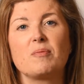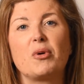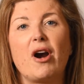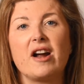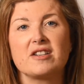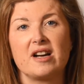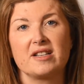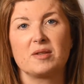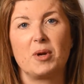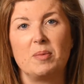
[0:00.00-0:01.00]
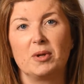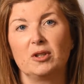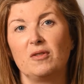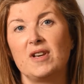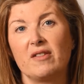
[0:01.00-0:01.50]
prioritise the people
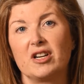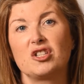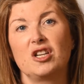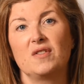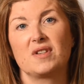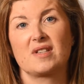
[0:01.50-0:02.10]
who've never achieved a